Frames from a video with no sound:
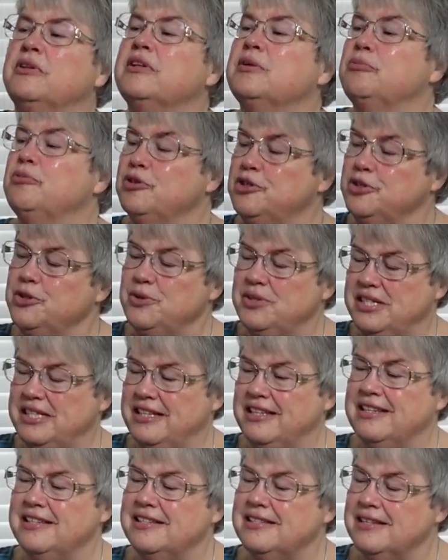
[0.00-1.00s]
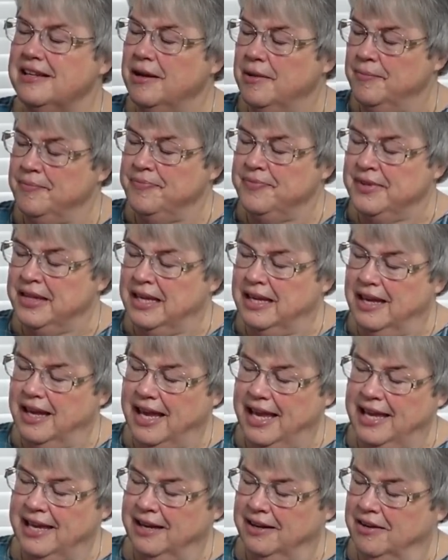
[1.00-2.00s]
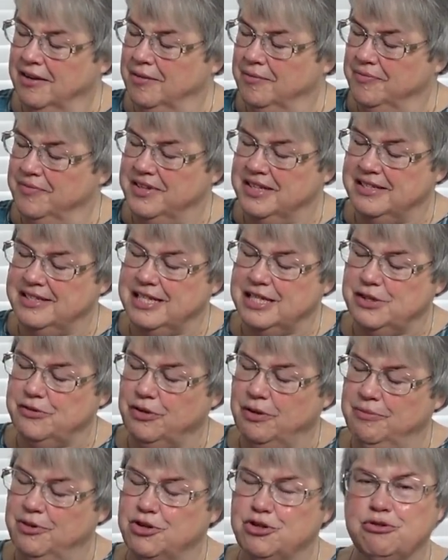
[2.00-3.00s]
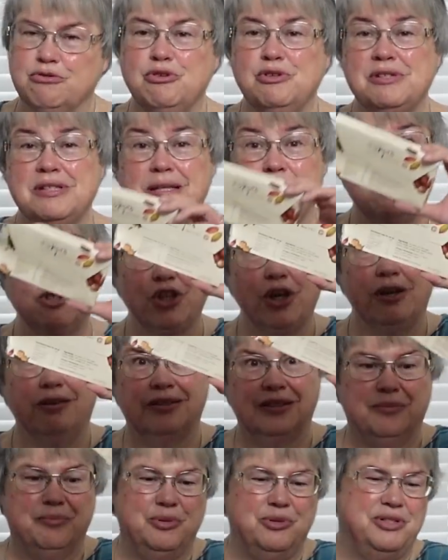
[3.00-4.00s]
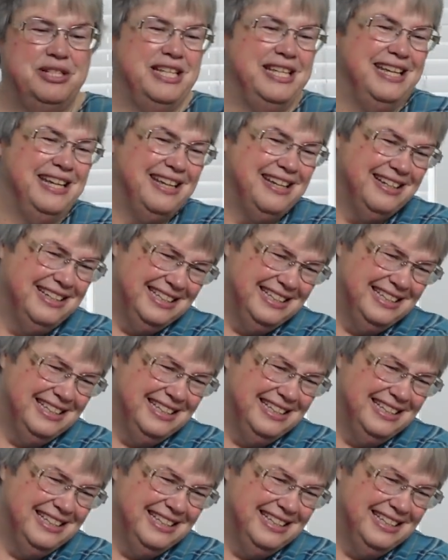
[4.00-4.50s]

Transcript: that produce this. And um, this is from the Jerusalem Chocolate Boutique.